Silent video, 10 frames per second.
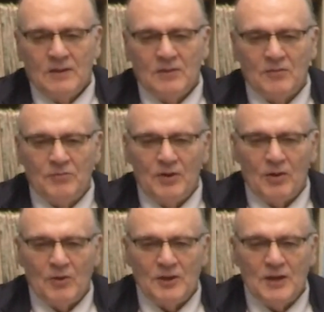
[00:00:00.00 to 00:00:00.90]
the
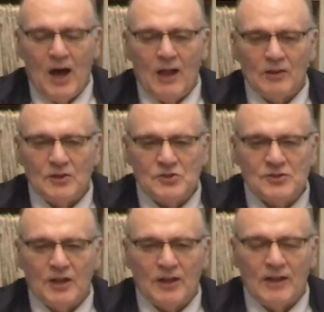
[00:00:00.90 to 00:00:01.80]
very
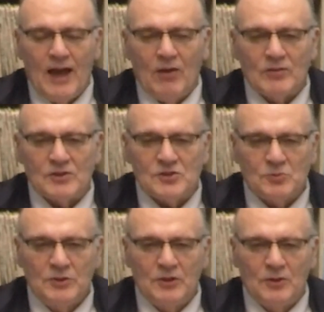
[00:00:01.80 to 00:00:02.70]
knowledge that allowed
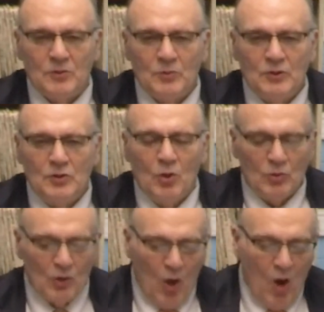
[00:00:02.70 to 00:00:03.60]
us. We
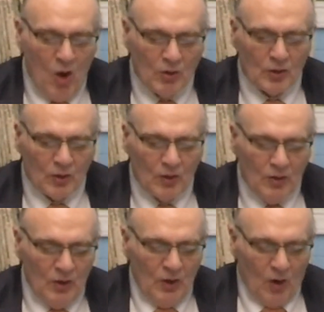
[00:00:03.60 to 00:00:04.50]
no
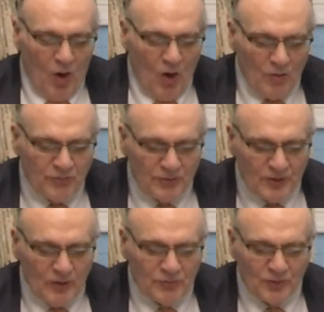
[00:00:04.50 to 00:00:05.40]
longer are
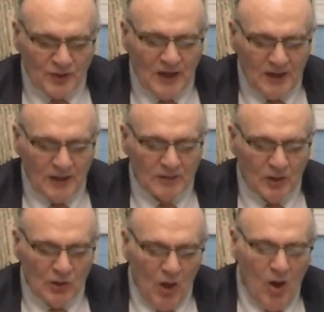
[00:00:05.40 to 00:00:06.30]
forgetting
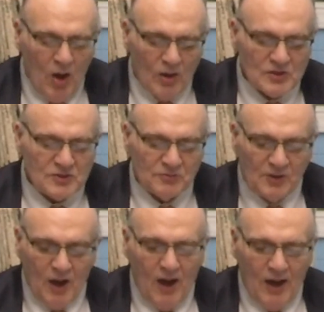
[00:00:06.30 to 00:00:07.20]
the laws
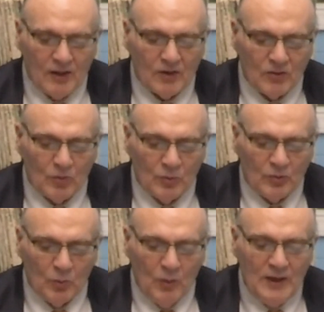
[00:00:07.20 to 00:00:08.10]
of God or
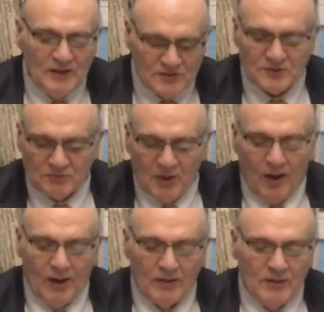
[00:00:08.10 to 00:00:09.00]
the ways of
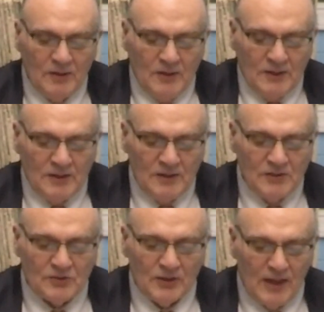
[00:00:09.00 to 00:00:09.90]
God.
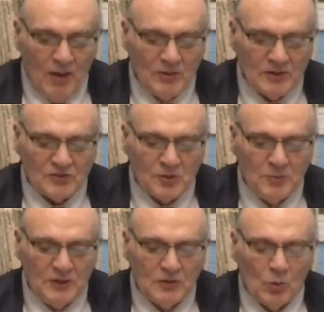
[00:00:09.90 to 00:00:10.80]
He's allowing us to
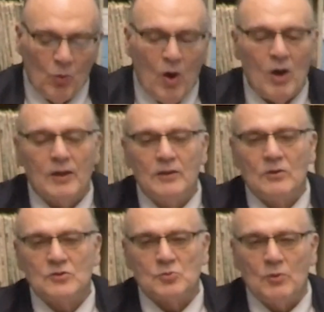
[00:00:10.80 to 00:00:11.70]
begin to walk in
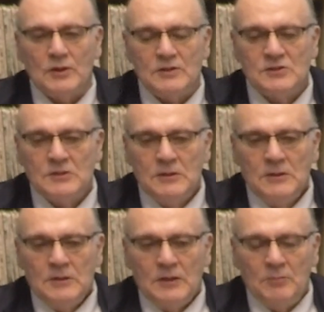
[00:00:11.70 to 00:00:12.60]
those ways
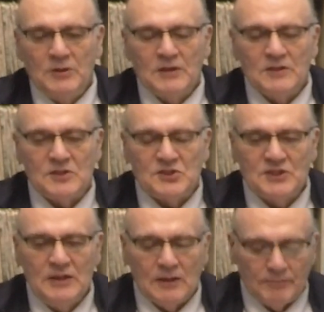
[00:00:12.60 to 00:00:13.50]
and begin to
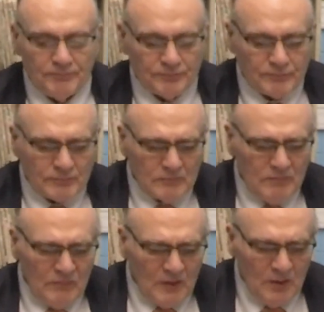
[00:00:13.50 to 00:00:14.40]
see it.
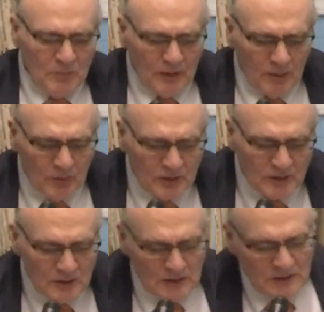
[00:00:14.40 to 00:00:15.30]
But I want
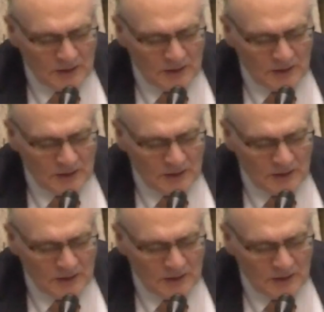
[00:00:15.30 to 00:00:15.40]
to